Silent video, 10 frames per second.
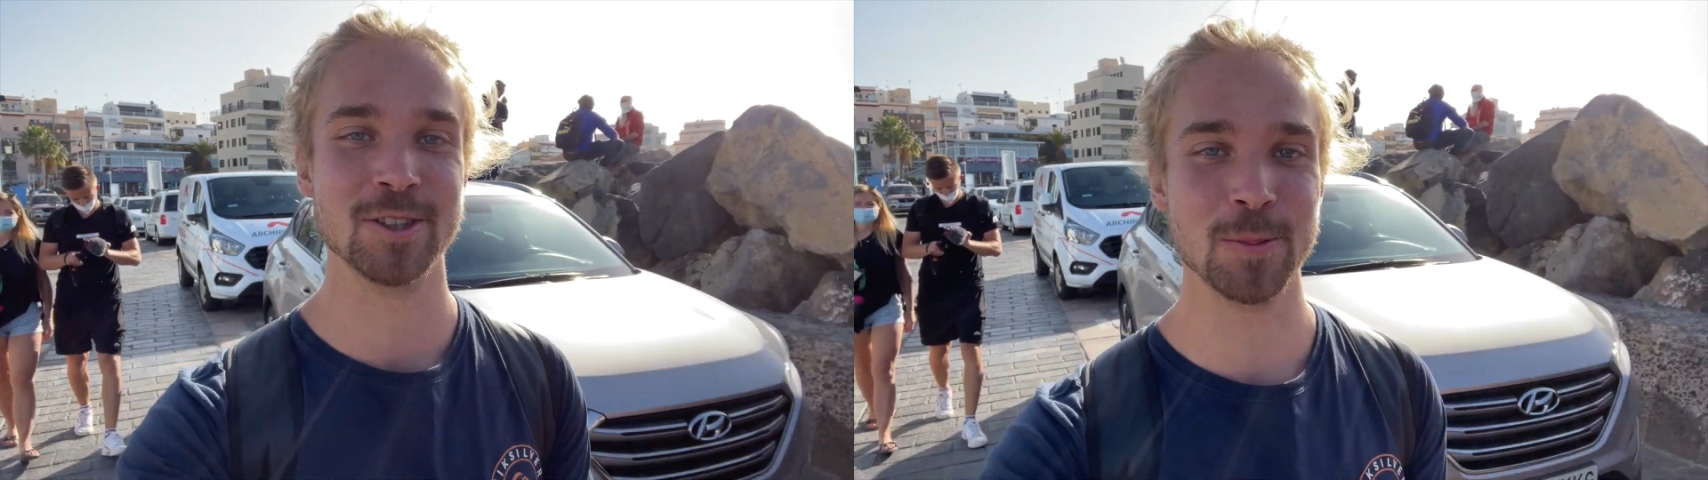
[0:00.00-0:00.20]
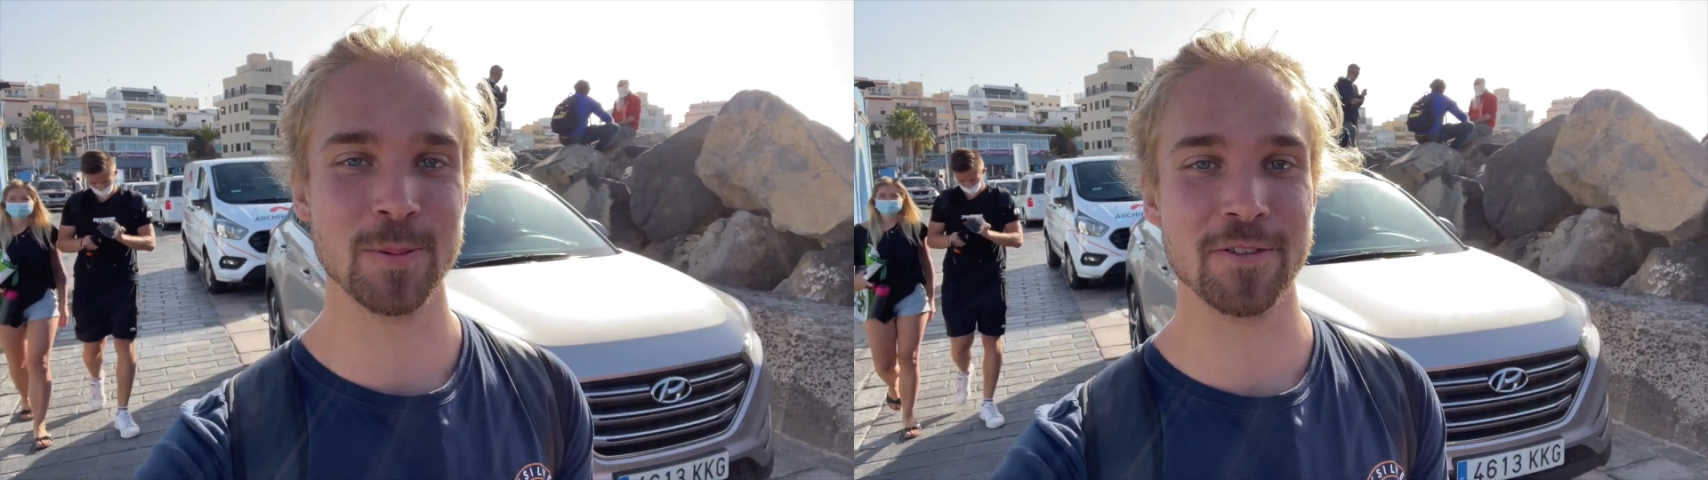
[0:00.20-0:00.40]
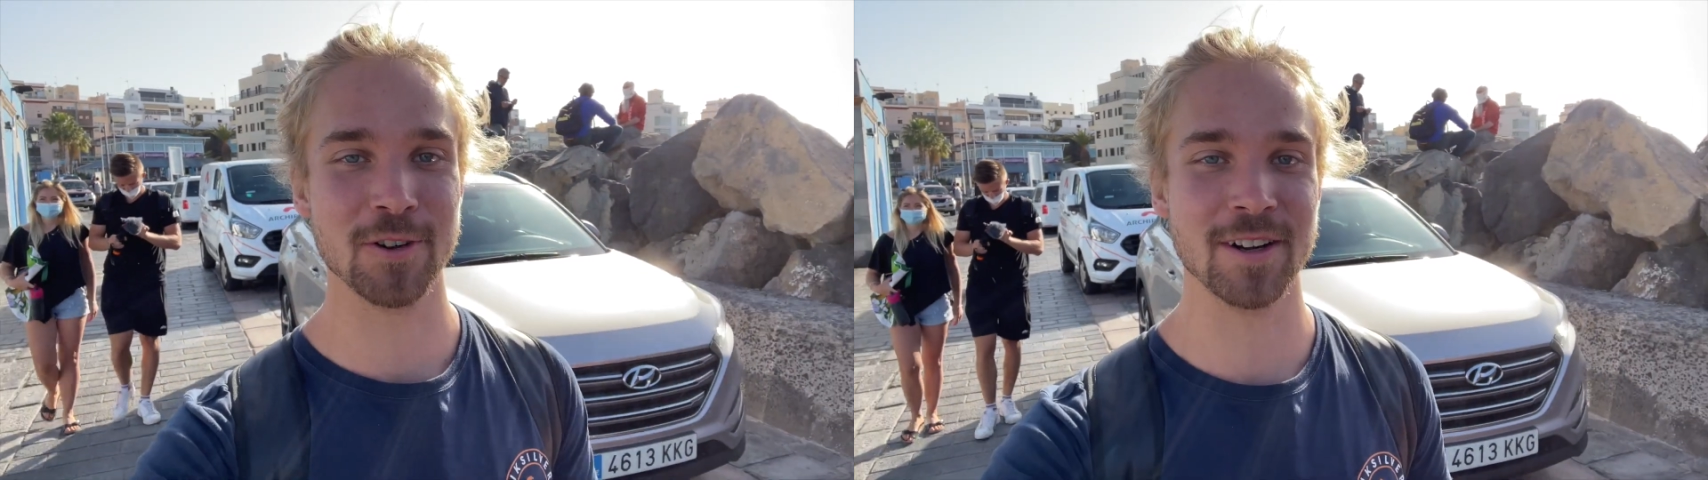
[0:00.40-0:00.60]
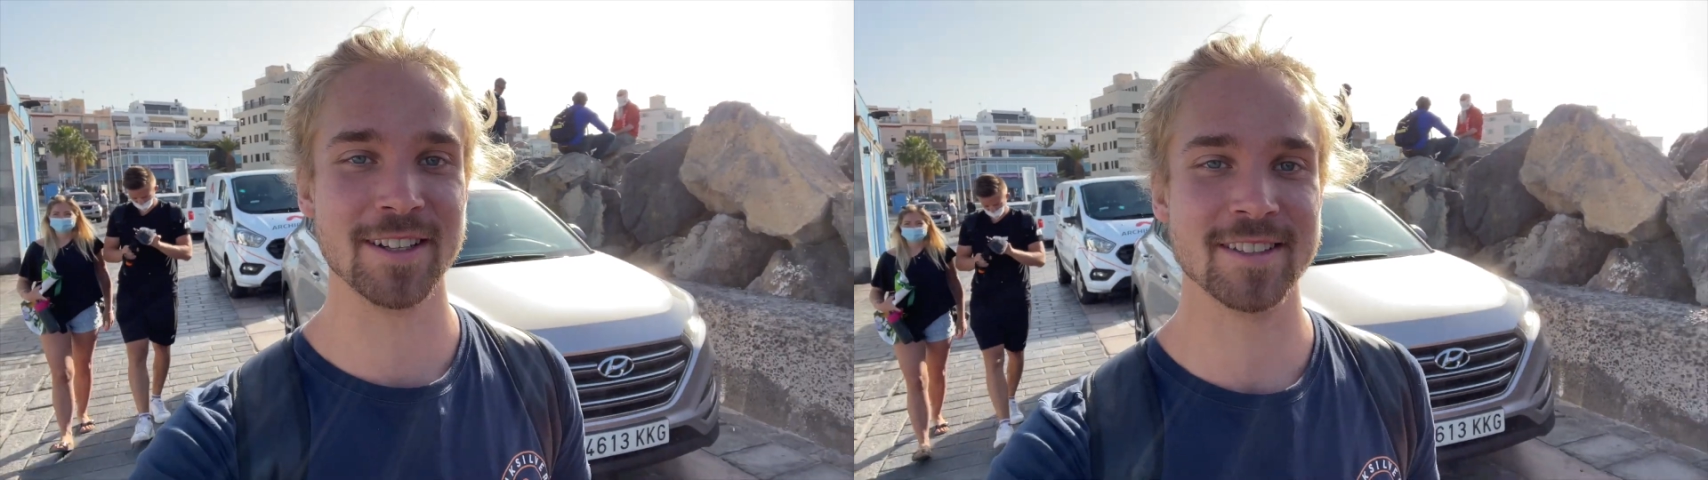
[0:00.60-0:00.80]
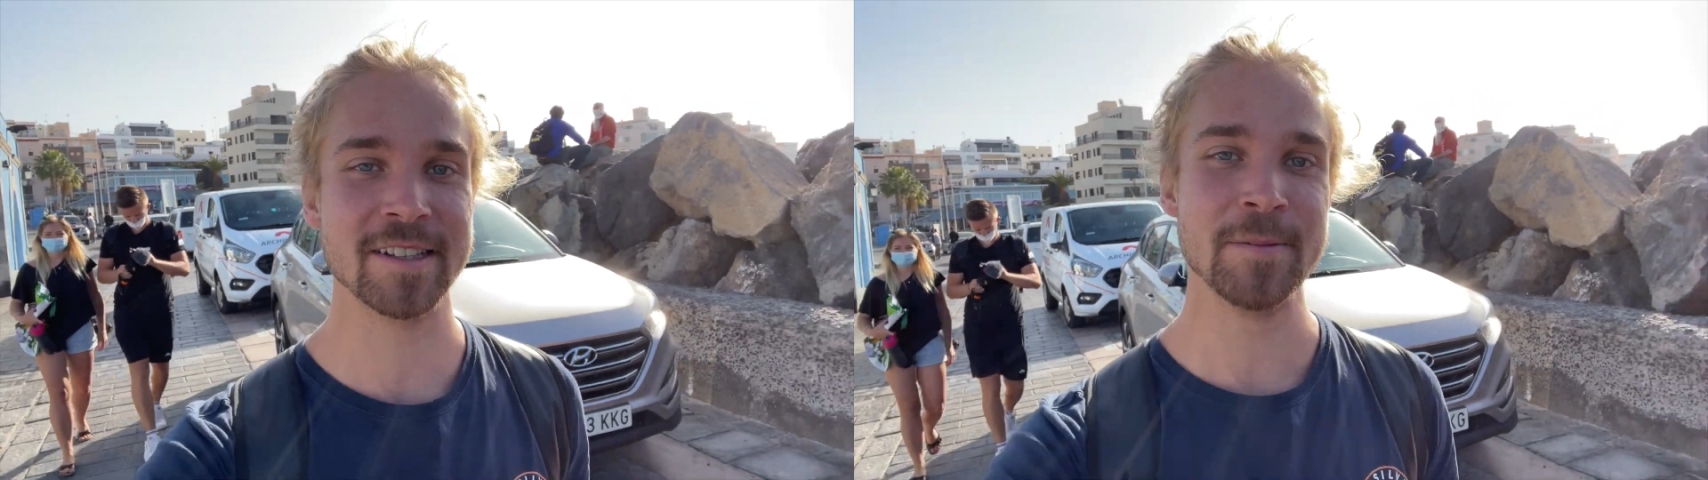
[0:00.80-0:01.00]
job for
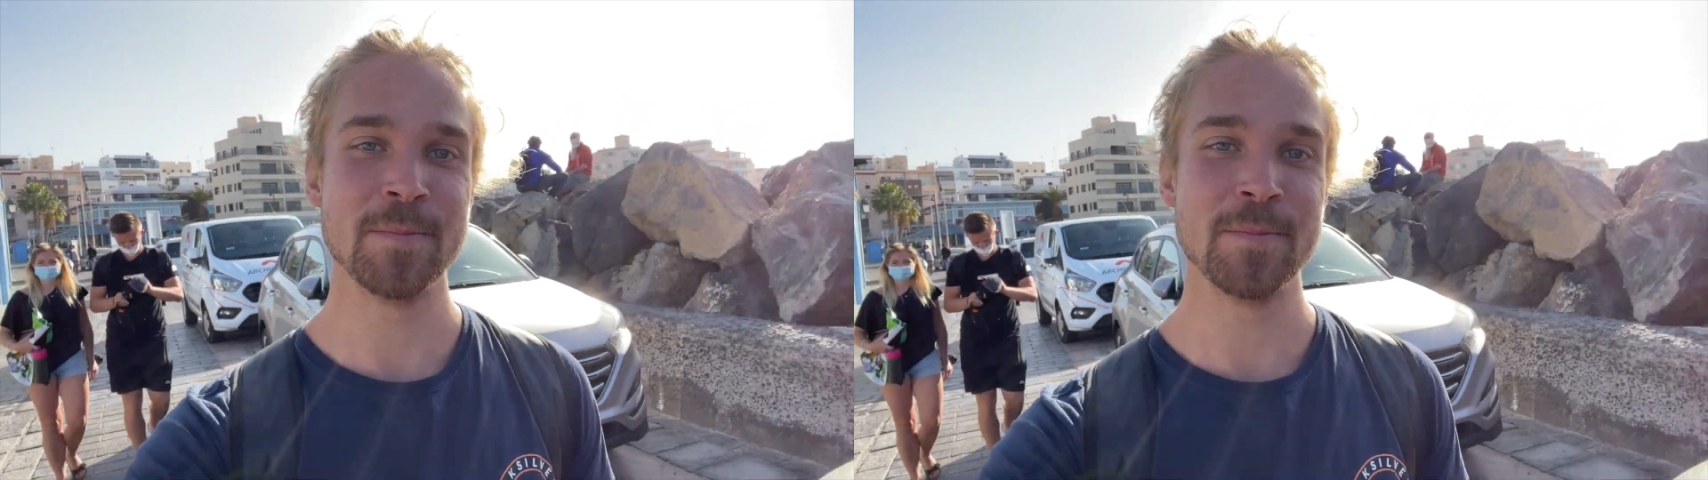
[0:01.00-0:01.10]
us.